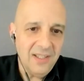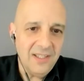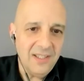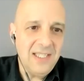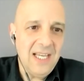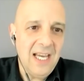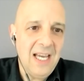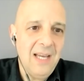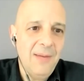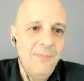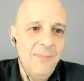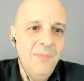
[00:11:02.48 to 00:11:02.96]

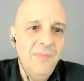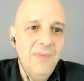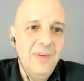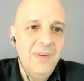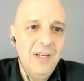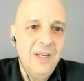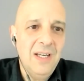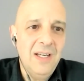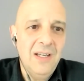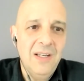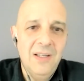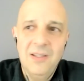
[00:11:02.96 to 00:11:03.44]
time,
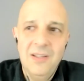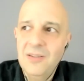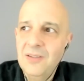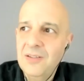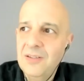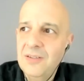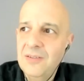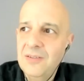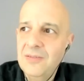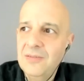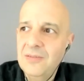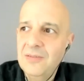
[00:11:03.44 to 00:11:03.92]

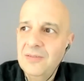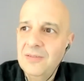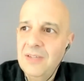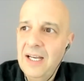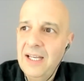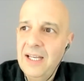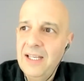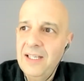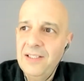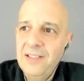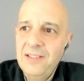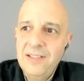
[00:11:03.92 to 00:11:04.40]

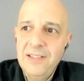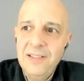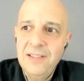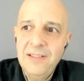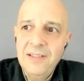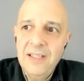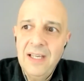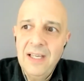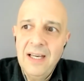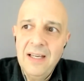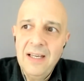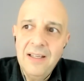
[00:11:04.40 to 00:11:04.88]

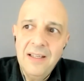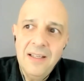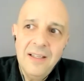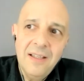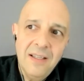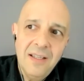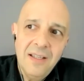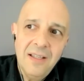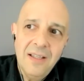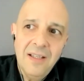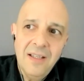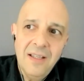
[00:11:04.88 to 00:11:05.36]
Ryann,
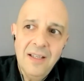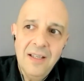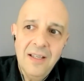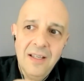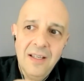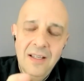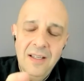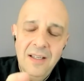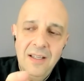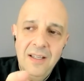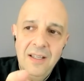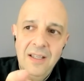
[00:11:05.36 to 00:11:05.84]

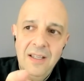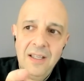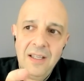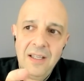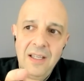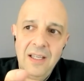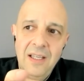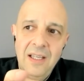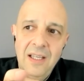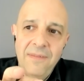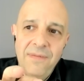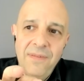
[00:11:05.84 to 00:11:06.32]

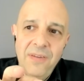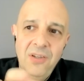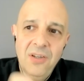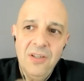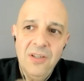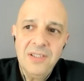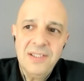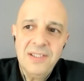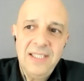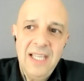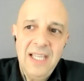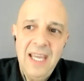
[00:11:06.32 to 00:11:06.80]
if you're
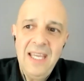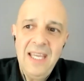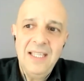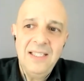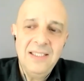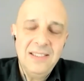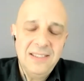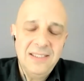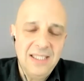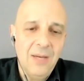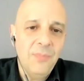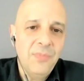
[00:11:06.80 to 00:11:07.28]
saying
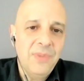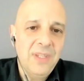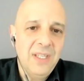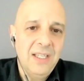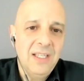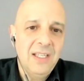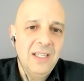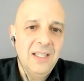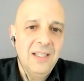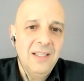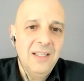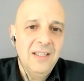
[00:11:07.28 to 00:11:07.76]

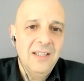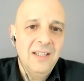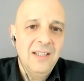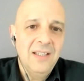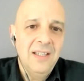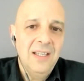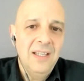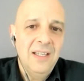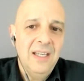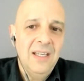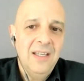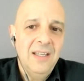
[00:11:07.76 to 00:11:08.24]
something,
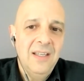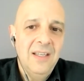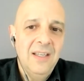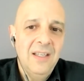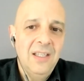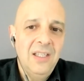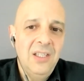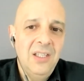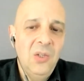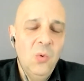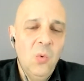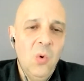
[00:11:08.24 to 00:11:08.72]

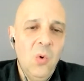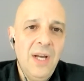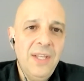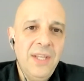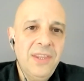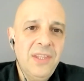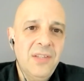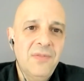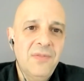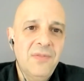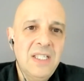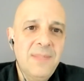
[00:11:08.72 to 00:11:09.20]
you want
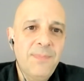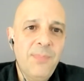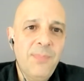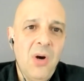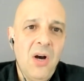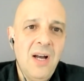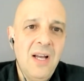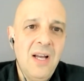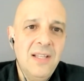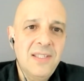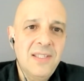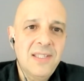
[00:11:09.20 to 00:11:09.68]
the
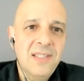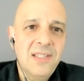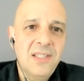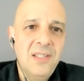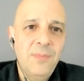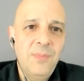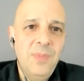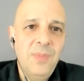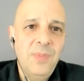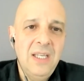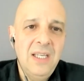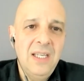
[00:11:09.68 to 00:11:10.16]
response to
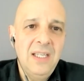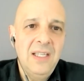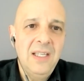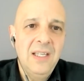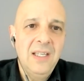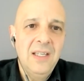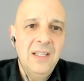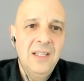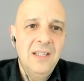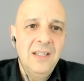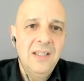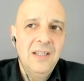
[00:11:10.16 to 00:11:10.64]
be,
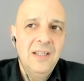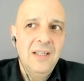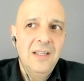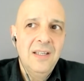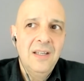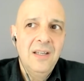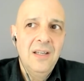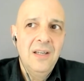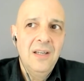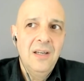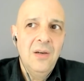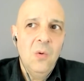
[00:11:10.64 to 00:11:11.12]

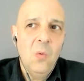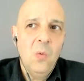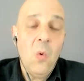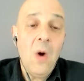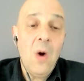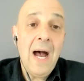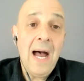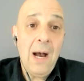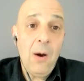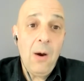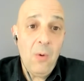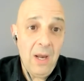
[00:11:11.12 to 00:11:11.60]

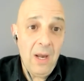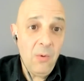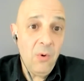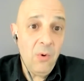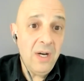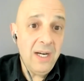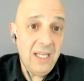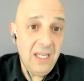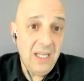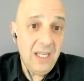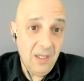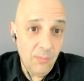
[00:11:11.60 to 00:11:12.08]
wow, I
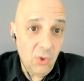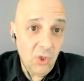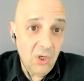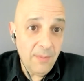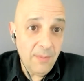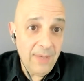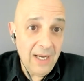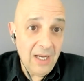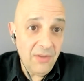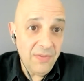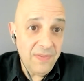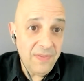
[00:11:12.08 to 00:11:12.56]
want to hear more
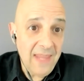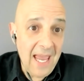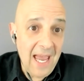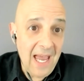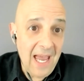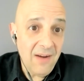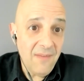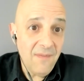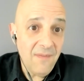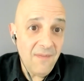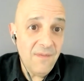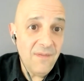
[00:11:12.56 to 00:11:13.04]
about
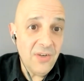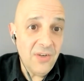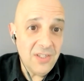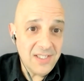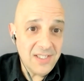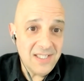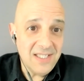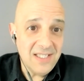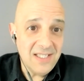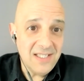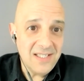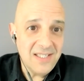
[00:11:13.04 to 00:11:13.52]
that
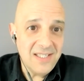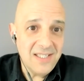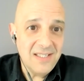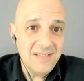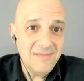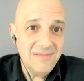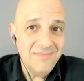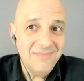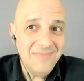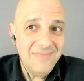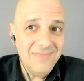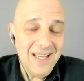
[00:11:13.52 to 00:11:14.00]
versus,
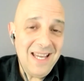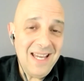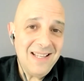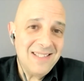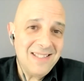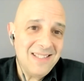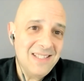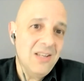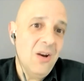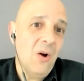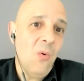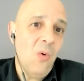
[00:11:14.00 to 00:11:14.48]

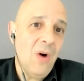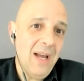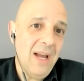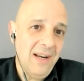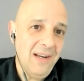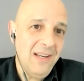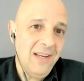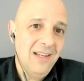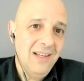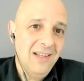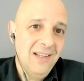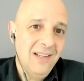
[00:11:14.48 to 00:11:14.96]
so
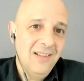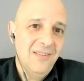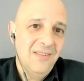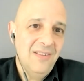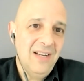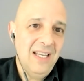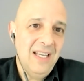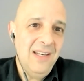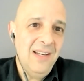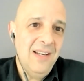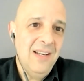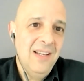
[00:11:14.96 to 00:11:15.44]
what,
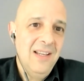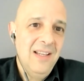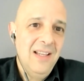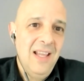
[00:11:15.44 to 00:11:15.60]
right?